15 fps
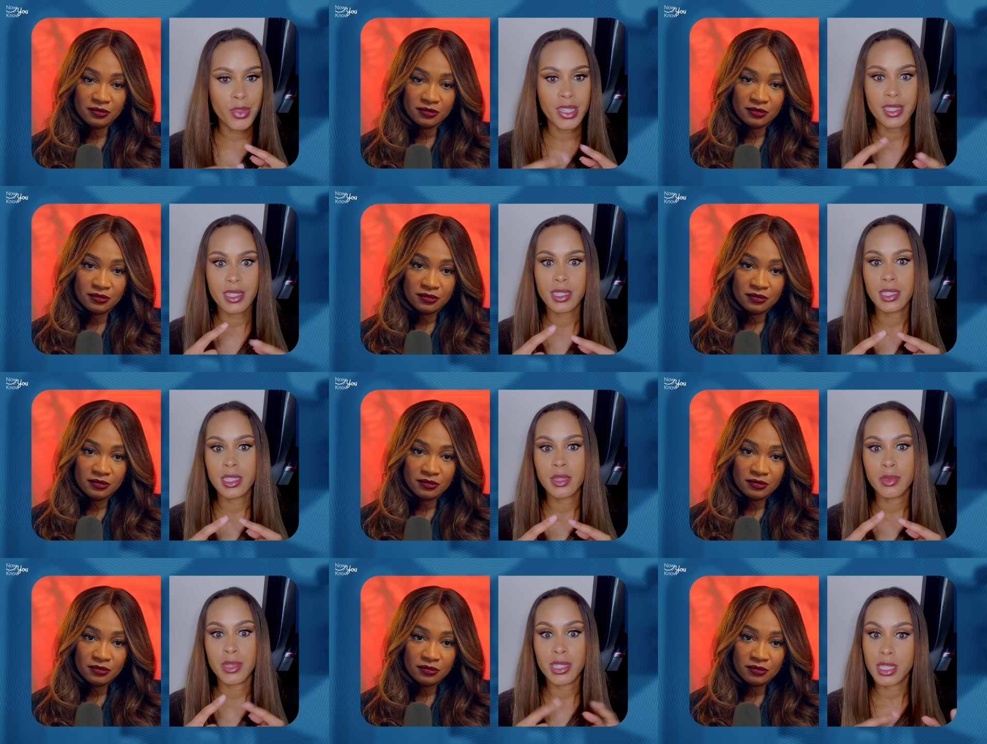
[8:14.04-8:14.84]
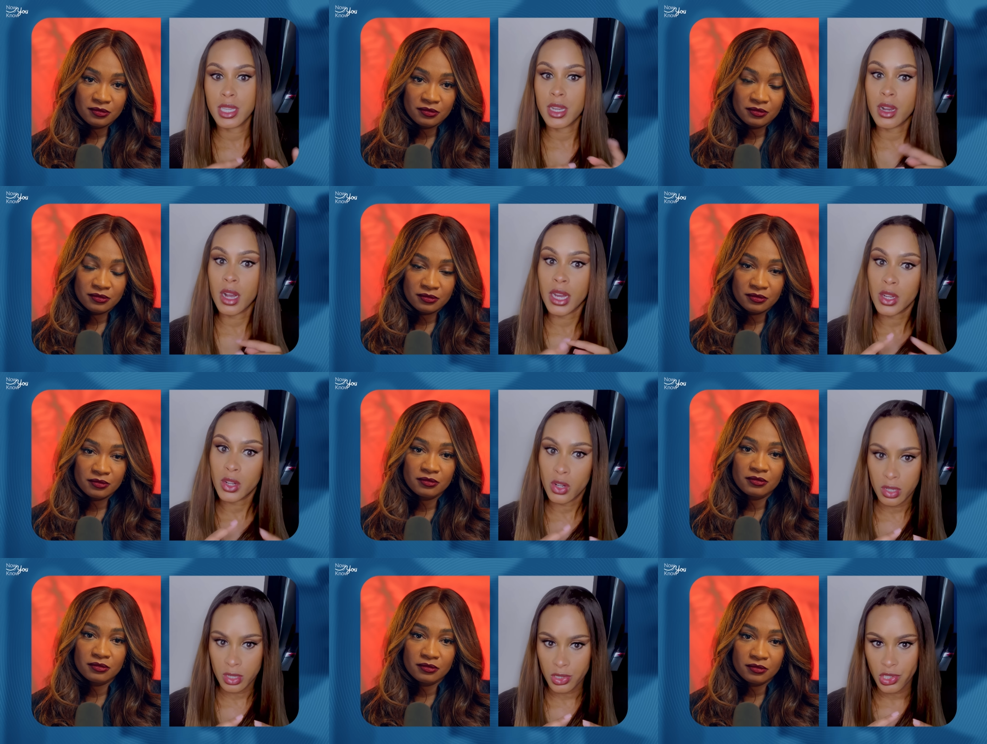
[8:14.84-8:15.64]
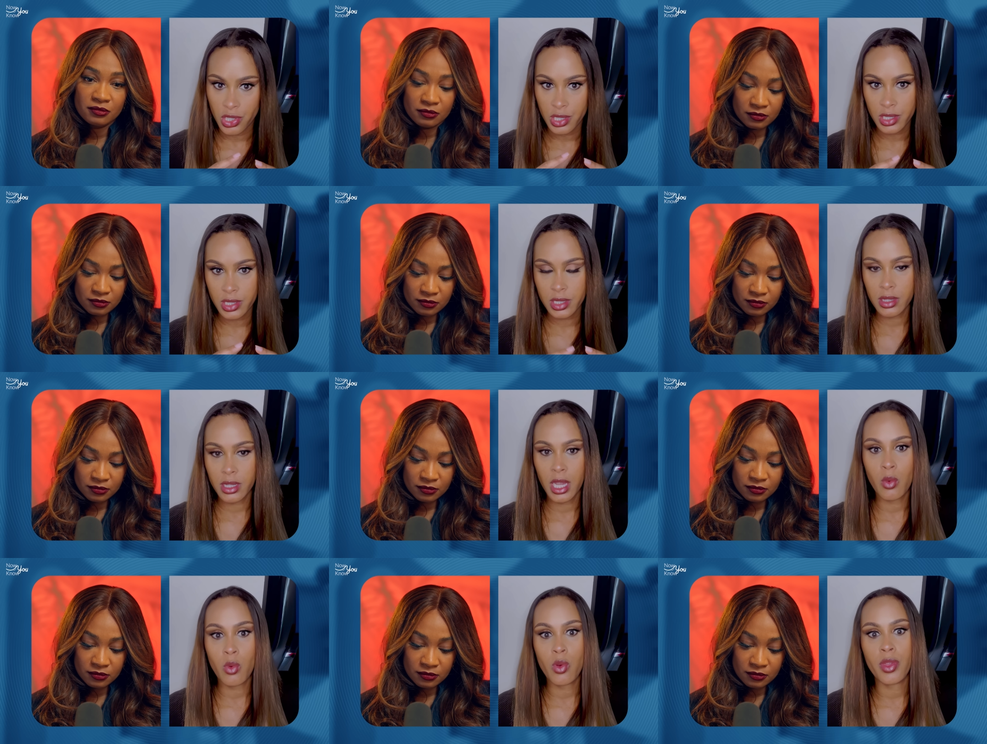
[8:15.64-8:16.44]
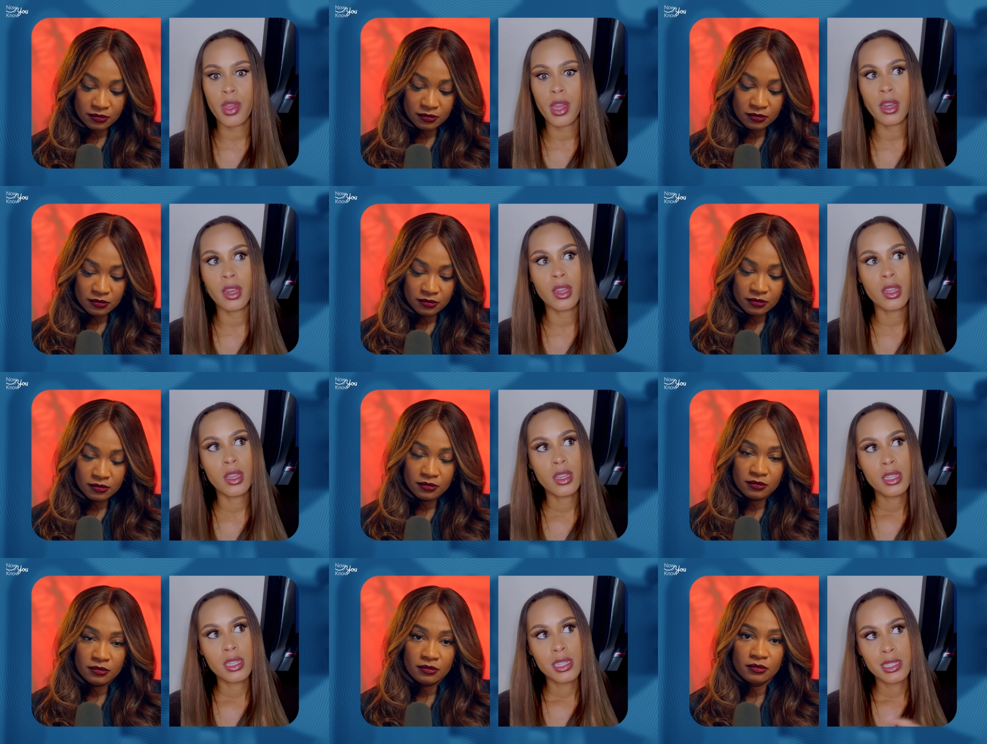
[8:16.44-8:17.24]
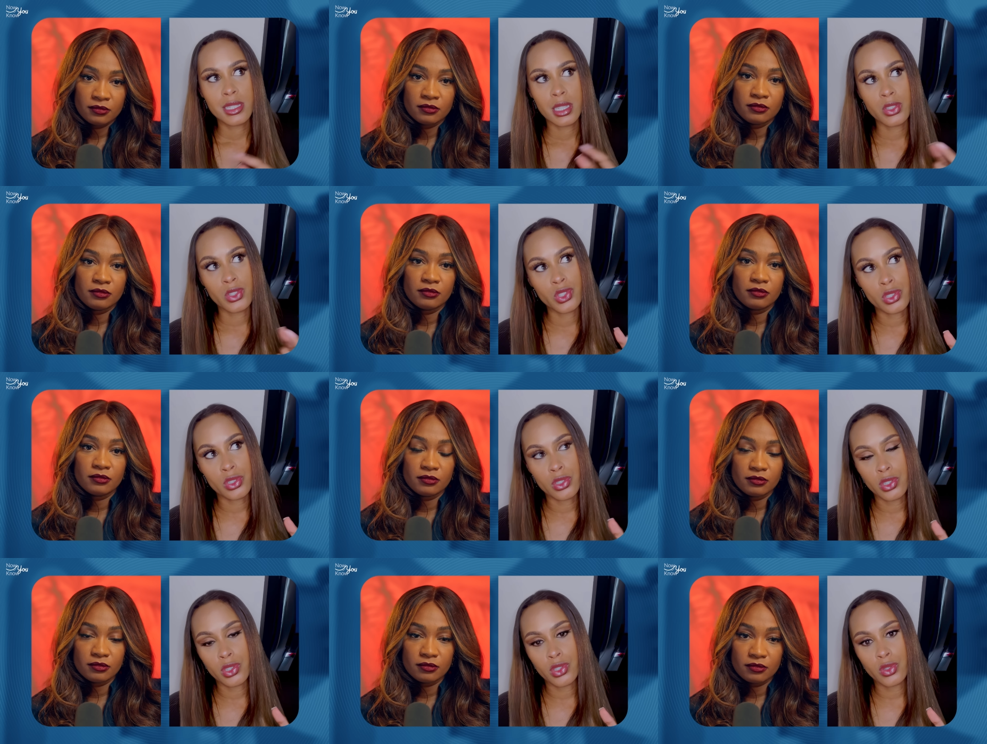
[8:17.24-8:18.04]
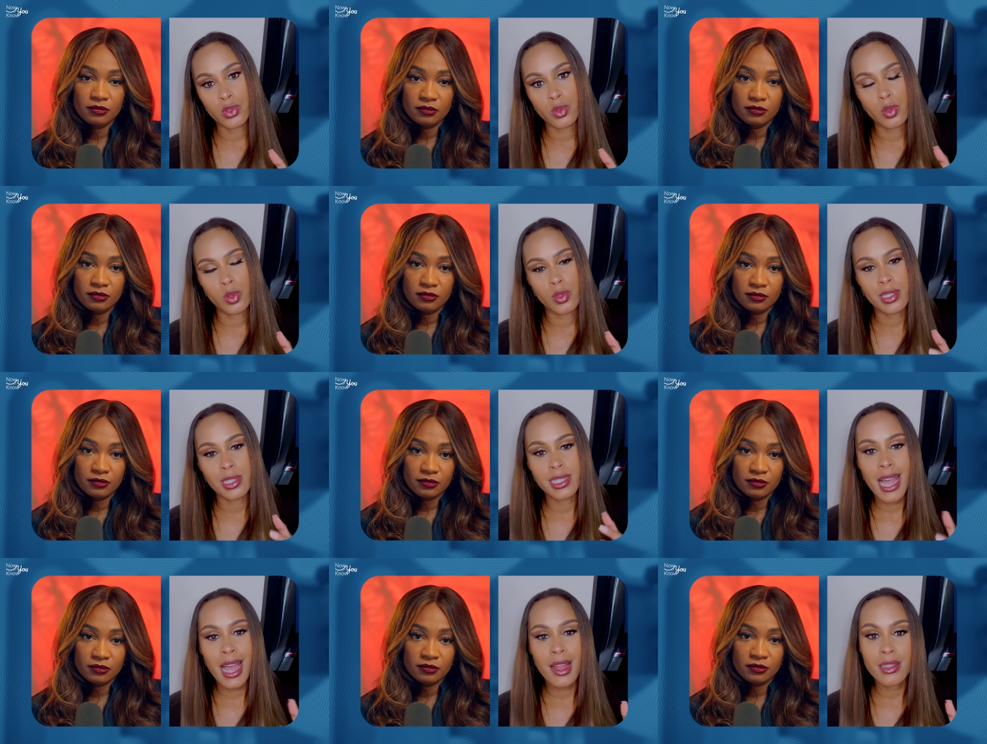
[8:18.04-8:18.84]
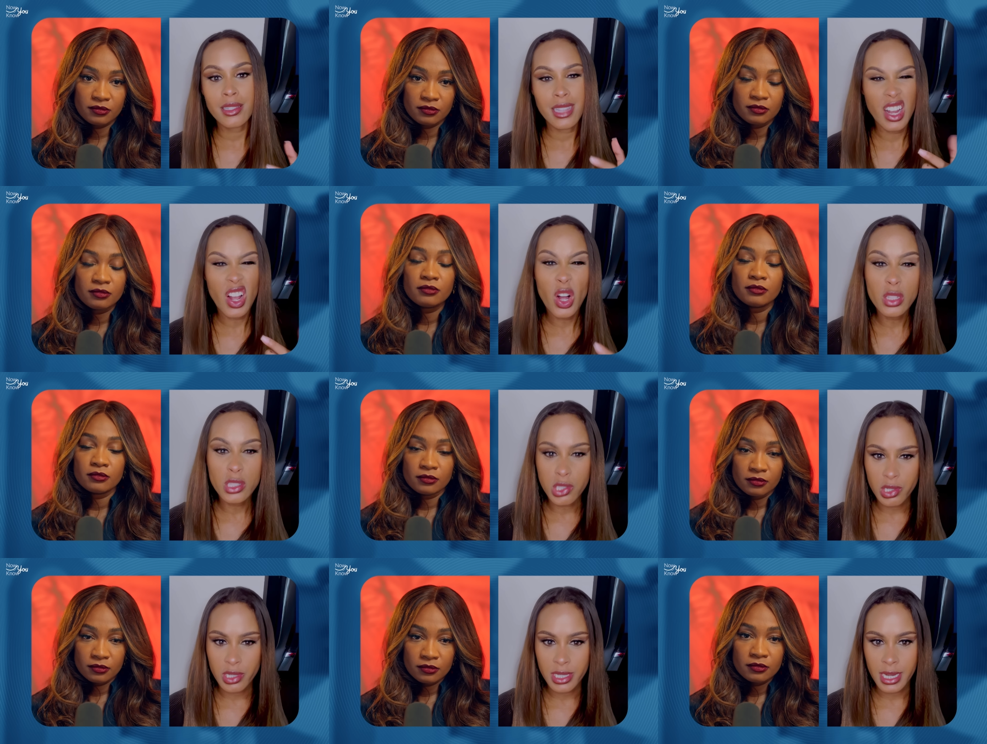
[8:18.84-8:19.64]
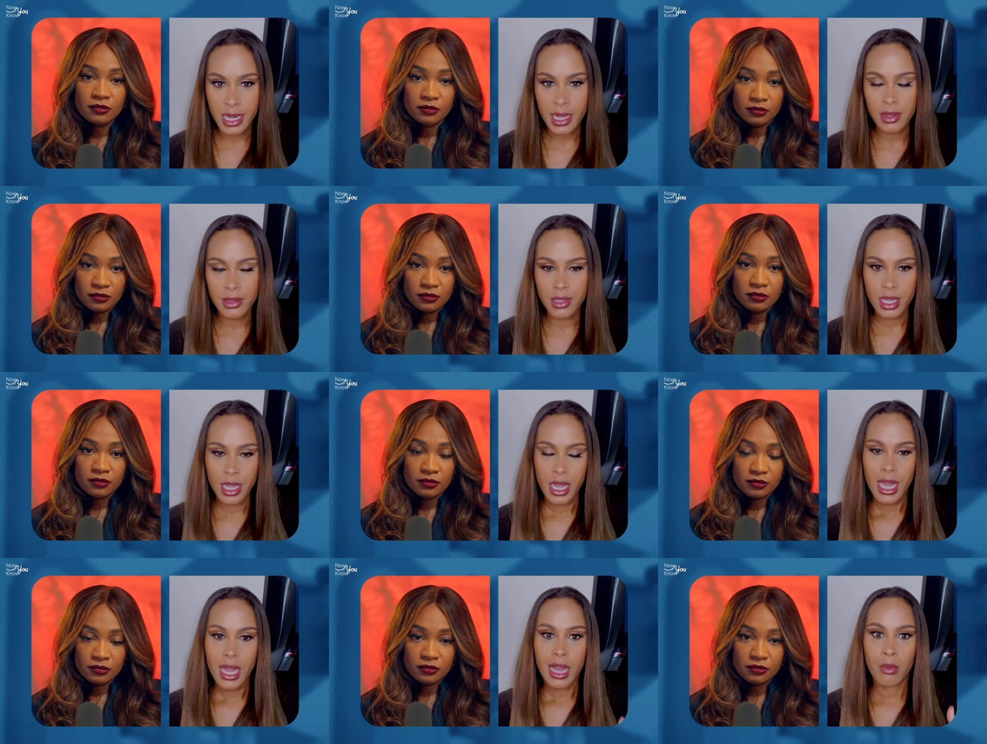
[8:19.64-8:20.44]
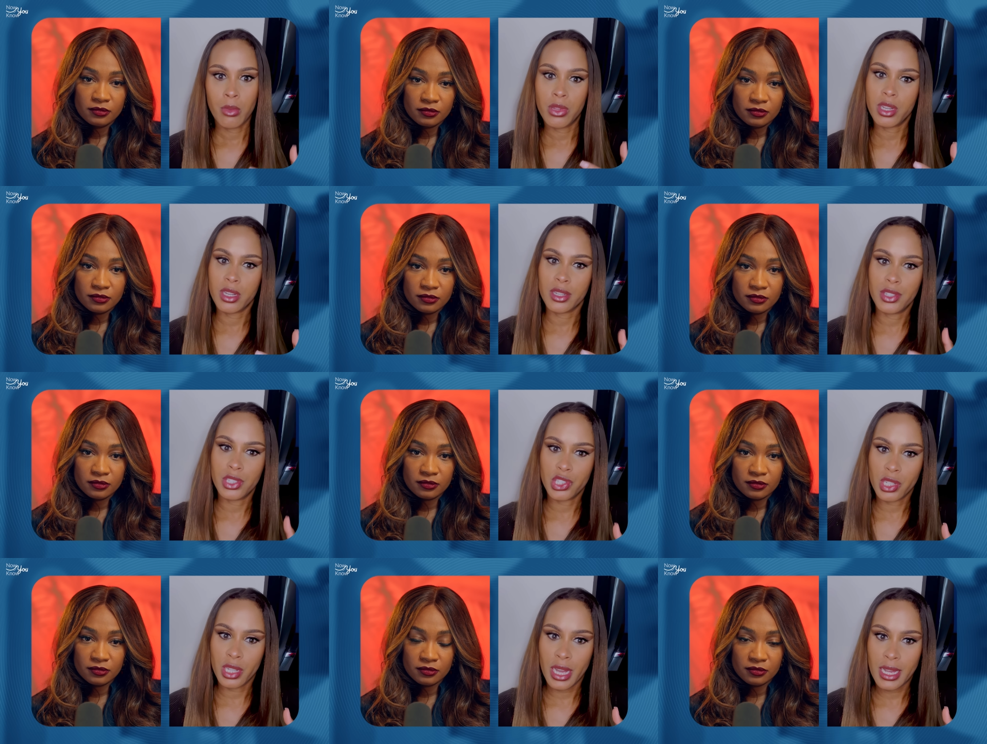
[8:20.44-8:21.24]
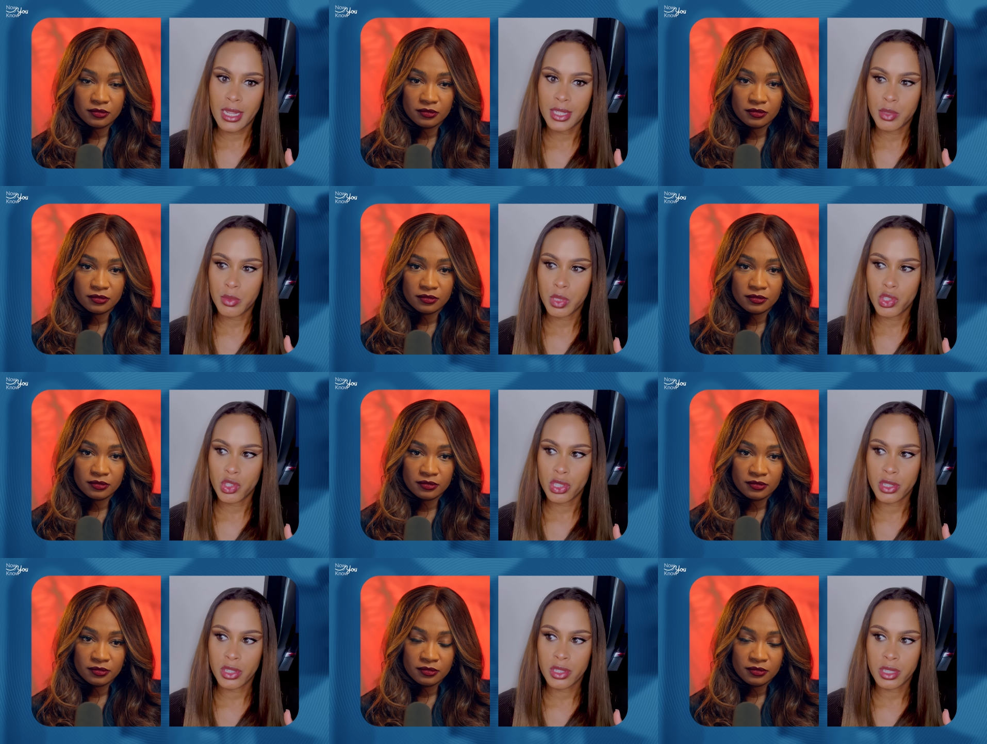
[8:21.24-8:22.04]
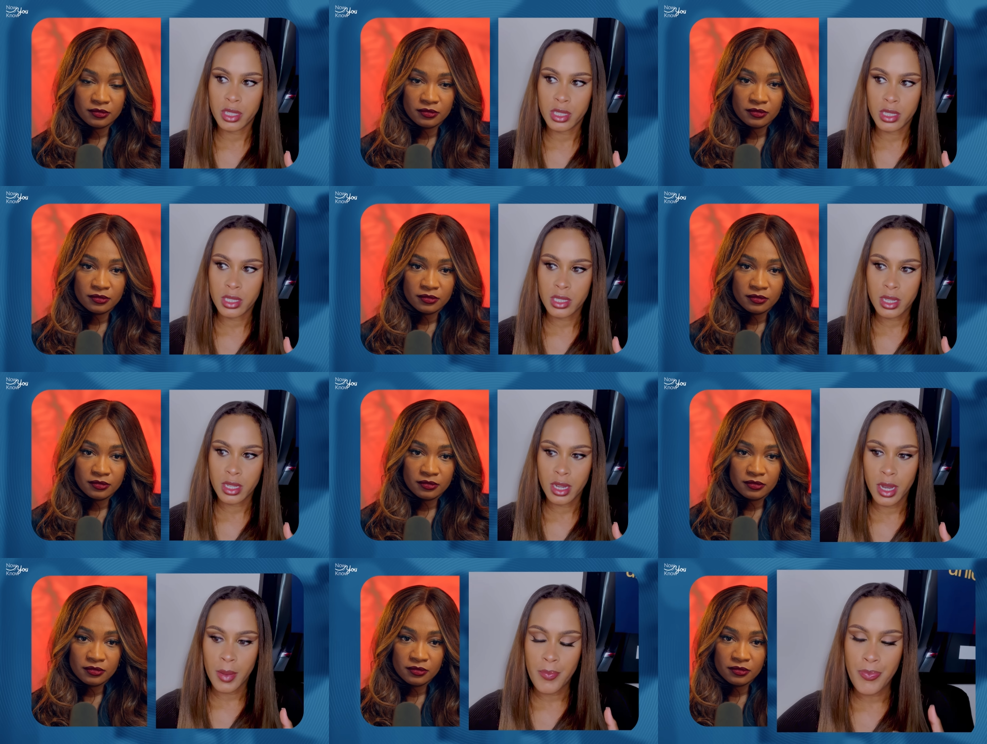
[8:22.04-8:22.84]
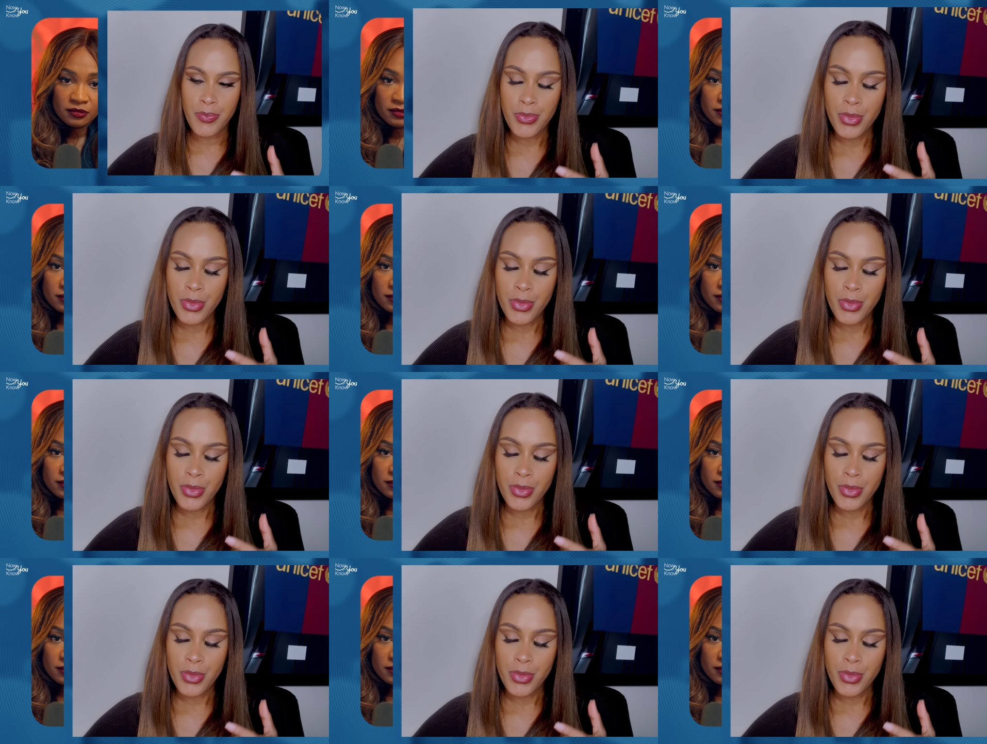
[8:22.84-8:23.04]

Speaker 1: the system to see a gynecologist, they will then send you to do scans like ultra scans. And with a condition like endometriosis, um,